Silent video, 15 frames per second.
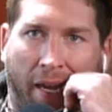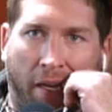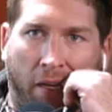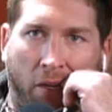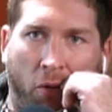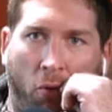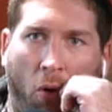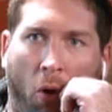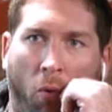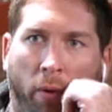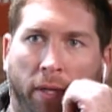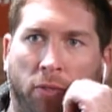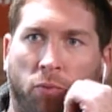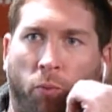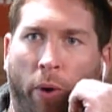You
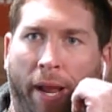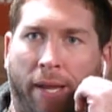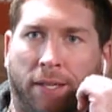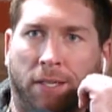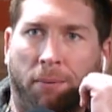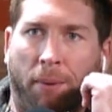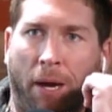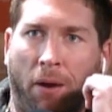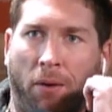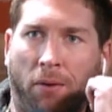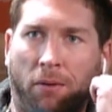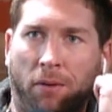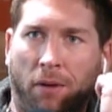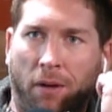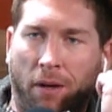always rant
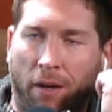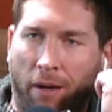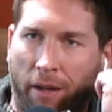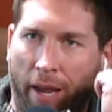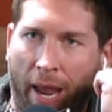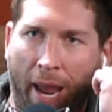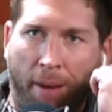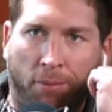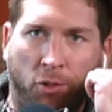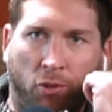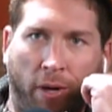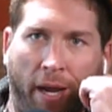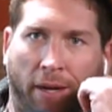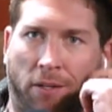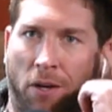about uh,
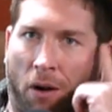abstract